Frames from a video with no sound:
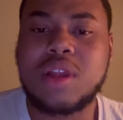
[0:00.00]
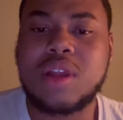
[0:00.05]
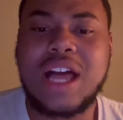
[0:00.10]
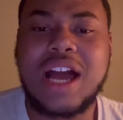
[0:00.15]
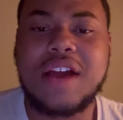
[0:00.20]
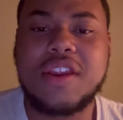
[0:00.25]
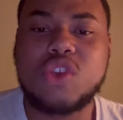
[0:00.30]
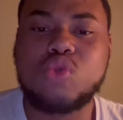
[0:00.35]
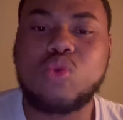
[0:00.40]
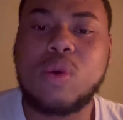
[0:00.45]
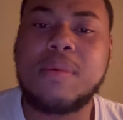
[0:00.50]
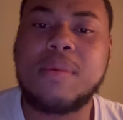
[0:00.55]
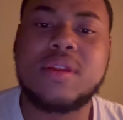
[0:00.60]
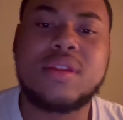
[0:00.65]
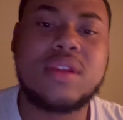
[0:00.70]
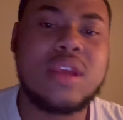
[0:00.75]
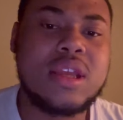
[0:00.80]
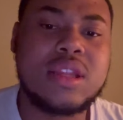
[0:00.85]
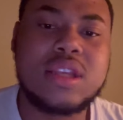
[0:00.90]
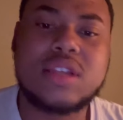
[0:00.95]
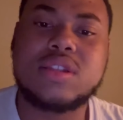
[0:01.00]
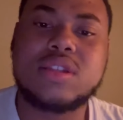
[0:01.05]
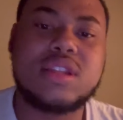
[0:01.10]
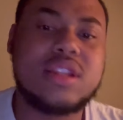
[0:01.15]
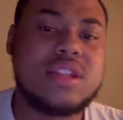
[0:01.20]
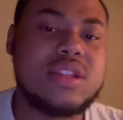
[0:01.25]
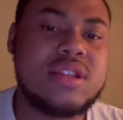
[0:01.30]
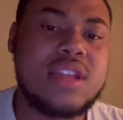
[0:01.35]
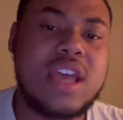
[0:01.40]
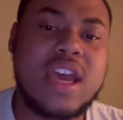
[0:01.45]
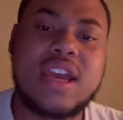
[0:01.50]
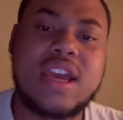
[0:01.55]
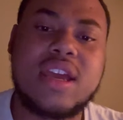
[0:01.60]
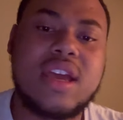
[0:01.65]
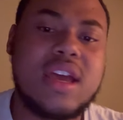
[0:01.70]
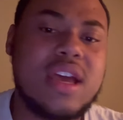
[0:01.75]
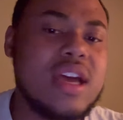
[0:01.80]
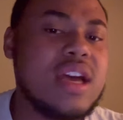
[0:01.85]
A lot of these women, they